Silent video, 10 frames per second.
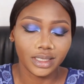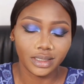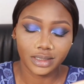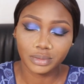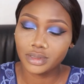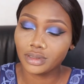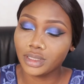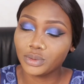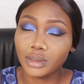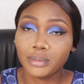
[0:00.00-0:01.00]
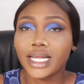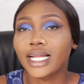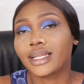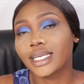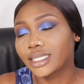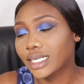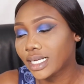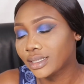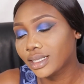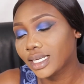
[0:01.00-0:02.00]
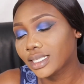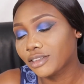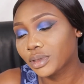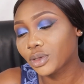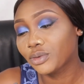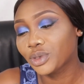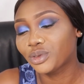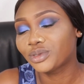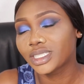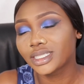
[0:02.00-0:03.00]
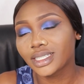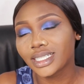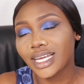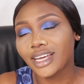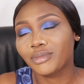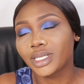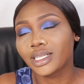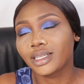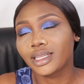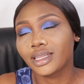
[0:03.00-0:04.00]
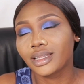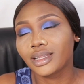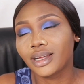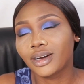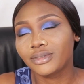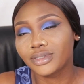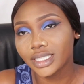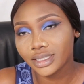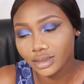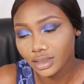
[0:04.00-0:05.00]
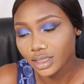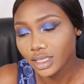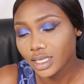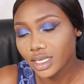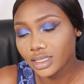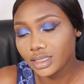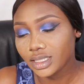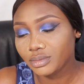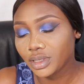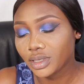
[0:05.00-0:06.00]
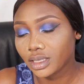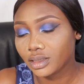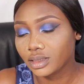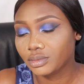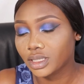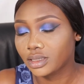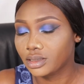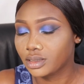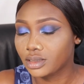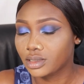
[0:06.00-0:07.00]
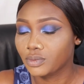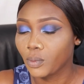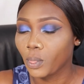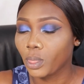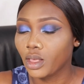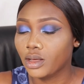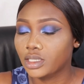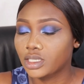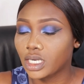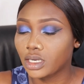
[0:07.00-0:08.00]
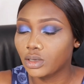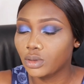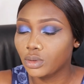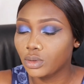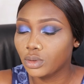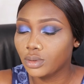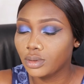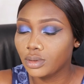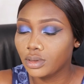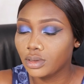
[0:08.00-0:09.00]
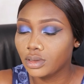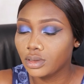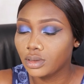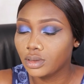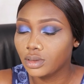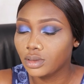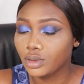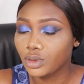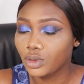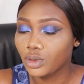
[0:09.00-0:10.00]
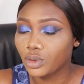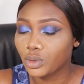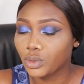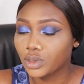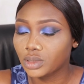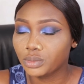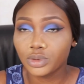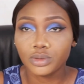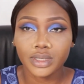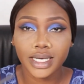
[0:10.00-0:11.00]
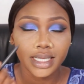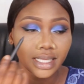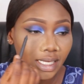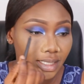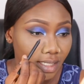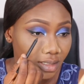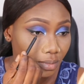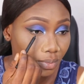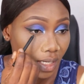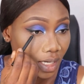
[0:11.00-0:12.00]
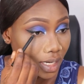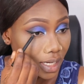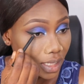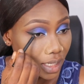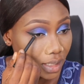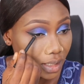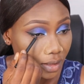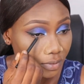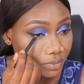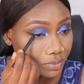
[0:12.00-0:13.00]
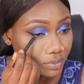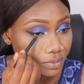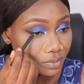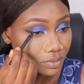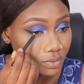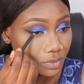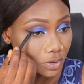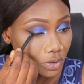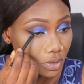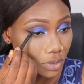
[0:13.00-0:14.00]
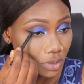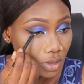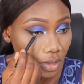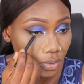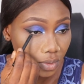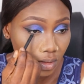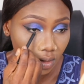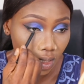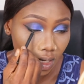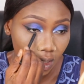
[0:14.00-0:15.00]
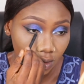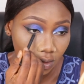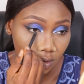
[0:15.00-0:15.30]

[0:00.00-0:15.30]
You're supposed to go in with the black liner, and the liner I've been loving of recent, I have been loving, is this Mira Cosmetics charcoal waterproof eyeliner. It's a black eyeliner, so you go in with that.